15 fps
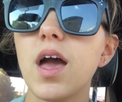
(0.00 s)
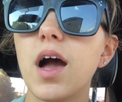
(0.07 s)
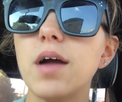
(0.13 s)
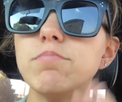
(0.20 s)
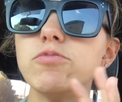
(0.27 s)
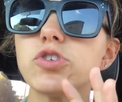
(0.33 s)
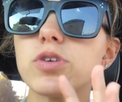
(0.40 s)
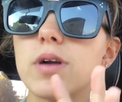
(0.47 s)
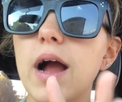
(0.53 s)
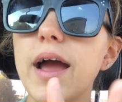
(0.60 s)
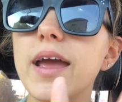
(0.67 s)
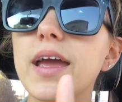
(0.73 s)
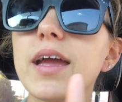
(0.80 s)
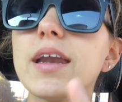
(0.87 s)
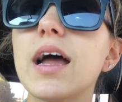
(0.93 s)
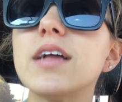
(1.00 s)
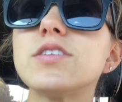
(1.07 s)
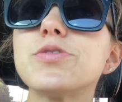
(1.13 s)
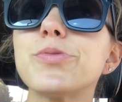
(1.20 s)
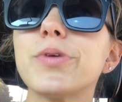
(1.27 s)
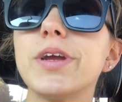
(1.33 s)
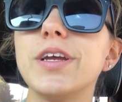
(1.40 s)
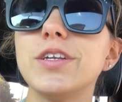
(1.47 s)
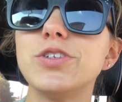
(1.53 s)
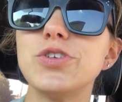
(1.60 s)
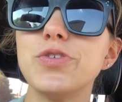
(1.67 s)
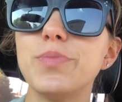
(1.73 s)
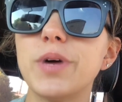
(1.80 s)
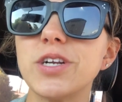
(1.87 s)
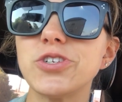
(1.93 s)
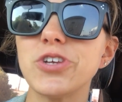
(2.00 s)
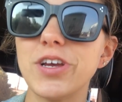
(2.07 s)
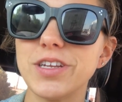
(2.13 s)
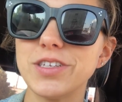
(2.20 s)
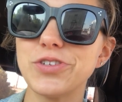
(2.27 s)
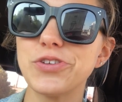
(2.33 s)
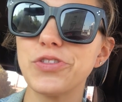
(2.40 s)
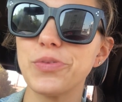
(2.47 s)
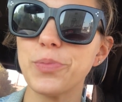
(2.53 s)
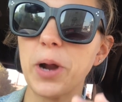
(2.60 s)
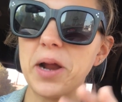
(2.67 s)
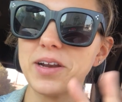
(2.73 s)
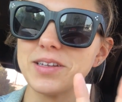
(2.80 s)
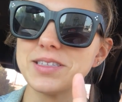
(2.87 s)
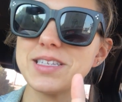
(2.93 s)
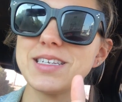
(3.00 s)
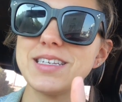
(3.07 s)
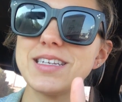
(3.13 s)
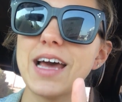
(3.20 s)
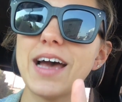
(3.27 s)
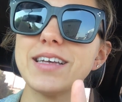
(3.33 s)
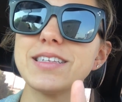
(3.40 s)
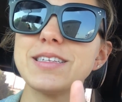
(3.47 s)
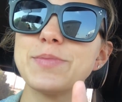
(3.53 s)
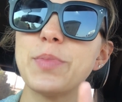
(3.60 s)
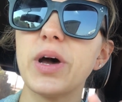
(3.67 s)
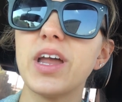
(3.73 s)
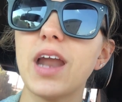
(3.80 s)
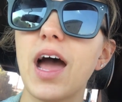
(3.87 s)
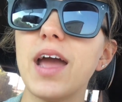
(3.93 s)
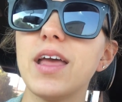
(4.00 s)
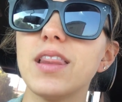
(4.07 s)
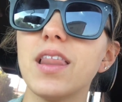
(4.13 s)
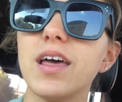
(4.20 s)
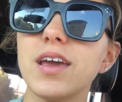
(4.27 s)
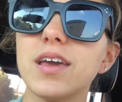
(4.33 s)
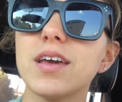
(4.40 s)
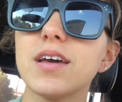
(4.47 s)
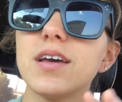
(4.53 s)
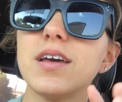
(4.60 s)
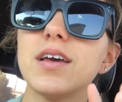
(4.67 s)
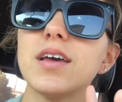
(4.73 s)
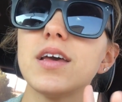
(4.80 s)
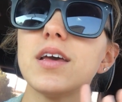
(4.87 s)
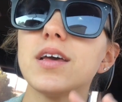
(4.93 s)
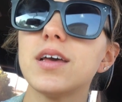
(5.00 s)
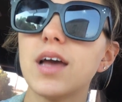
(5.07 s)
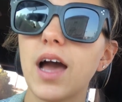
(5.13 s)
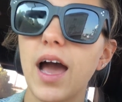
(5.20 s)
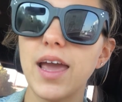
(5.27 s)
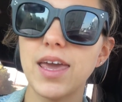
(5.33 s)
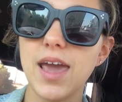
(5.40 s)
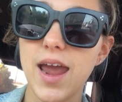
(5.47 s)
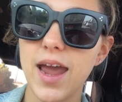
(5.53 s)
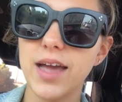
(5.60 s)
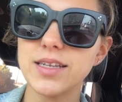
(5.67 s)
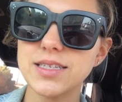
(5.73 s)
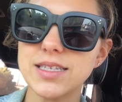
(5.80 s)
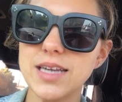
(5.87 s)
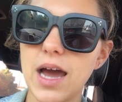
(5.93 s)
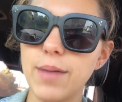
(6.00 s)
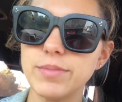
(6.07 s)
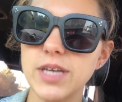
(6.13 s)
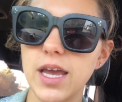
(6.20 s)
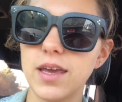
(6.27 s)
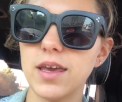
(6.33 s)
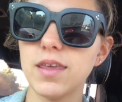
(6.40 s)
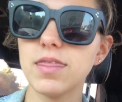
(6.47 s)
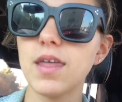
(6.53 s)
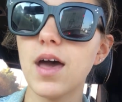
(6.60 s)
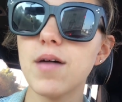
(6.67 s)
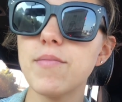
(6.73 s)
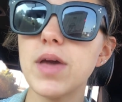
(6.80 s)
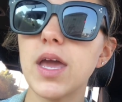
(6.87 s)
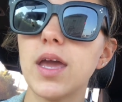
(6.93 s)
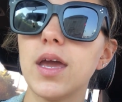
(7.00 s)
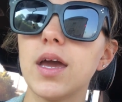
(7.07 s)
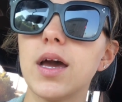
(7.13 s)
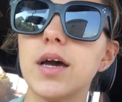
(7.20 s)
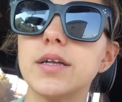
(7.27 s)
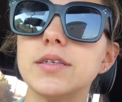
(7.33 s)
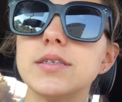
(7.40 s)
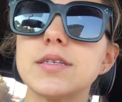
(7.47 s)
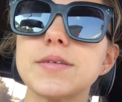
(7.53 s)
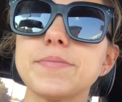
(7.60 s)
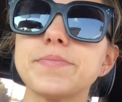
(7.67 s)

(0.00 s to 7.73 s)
I'm trying not to read too much into the pregnancy tests, but I can't stop taking them, and